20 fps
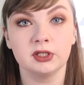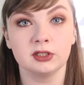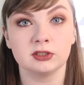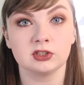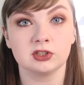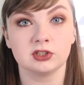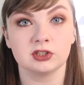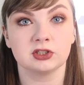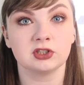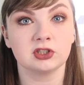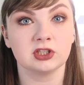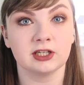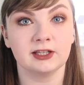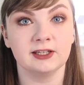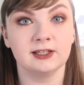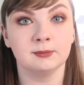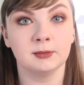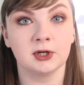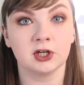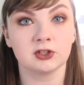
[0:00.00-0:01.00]
It's just
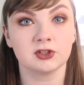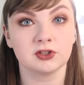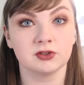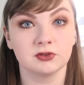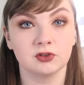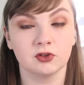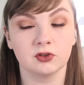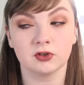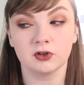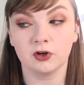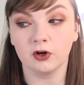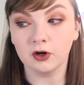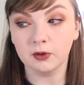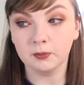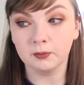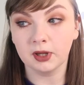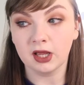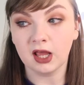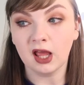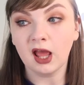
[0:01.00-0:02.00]

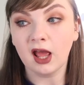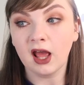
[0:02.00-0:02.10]
gillianmarshall.com.